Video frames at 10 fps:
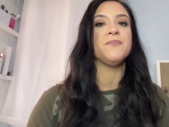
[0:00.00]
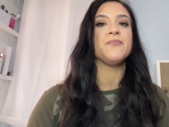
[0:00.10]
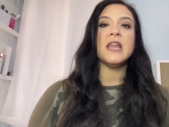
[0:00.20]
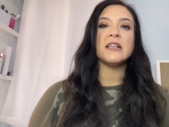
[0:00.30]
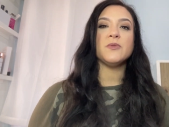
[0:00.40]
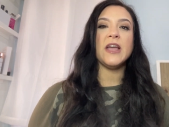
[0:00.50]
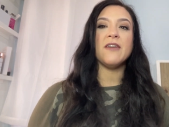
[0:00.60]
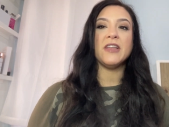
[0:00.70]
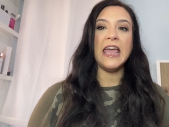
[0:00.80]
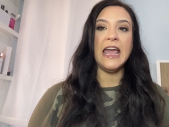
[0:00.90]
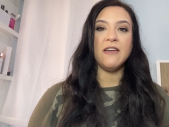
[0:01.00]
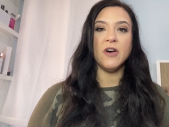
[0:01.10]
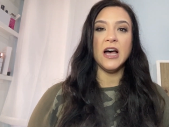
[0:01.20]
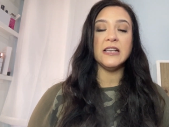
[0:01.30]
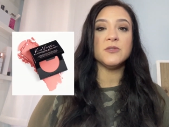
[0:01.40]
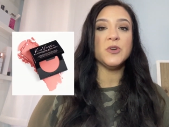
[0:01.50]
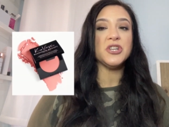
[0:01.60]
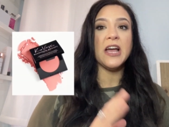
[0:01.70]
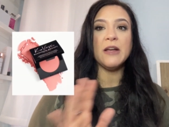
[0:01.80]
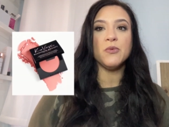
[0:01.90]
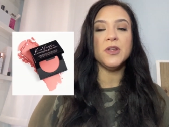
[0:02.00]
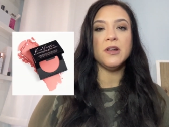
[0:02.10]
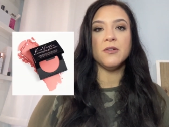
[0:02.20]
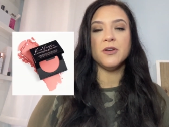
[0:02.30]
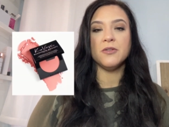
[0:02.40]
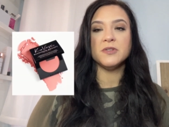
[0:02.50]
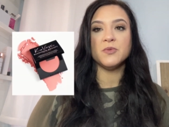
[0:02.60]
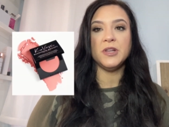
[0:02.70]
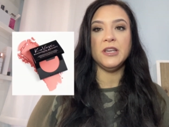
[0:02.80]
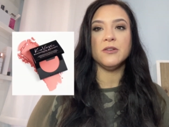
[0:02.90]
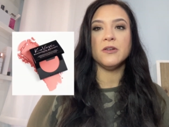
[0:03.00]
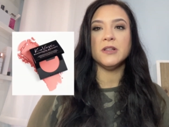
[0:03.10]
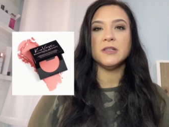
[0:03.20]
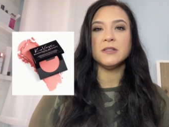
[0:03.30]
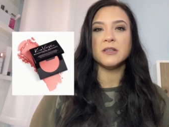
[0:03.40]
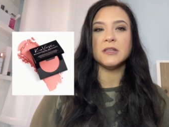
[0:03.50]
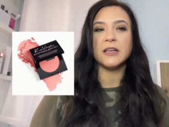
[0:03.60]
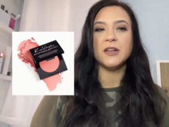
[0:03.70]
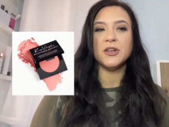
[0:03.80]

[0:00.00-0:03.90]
Next we have Kvoss, which I really don't know this one either. And this looks like a